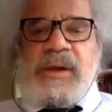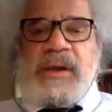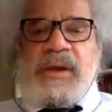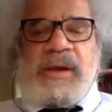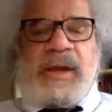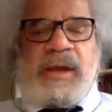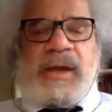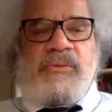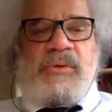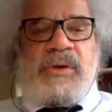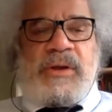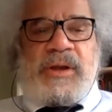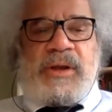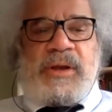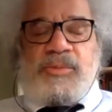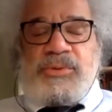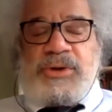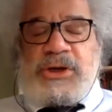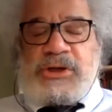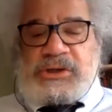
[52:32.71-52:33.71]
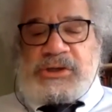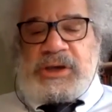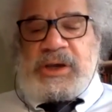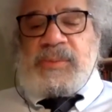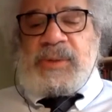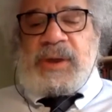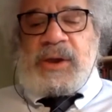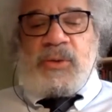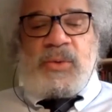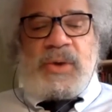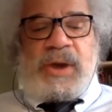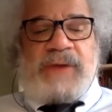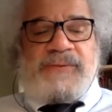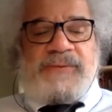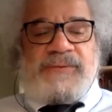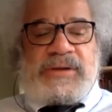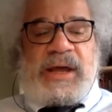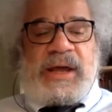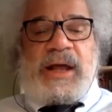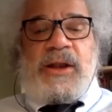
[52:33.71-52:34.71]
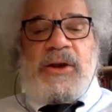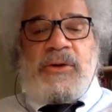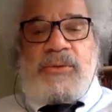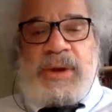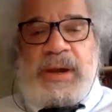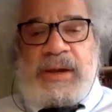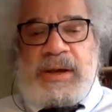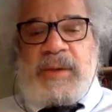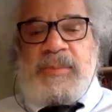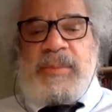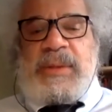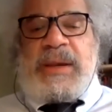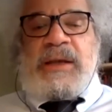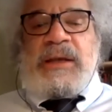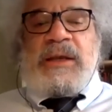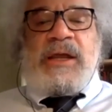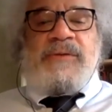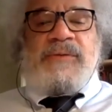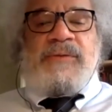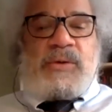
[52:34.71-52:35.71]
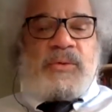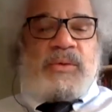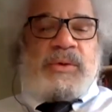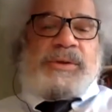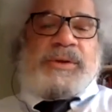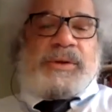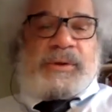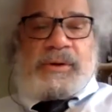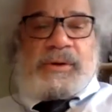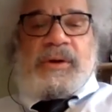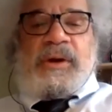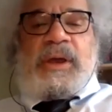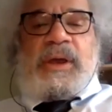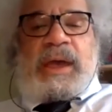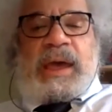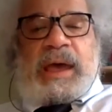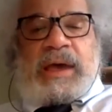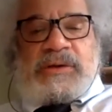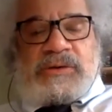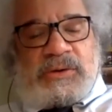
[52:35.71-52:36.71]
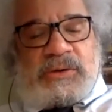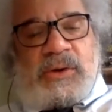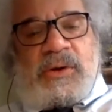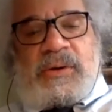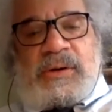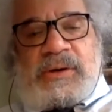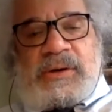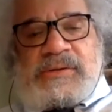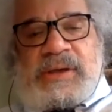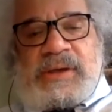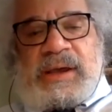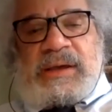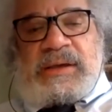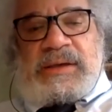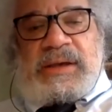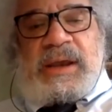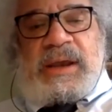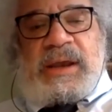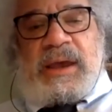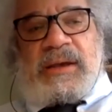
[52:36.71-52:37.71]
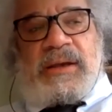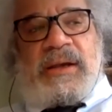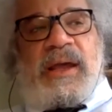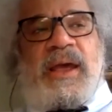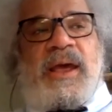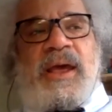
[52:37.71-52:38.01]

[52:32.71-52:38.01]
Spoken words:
and I really appreciate my wife tolerating me living with her as long as I did.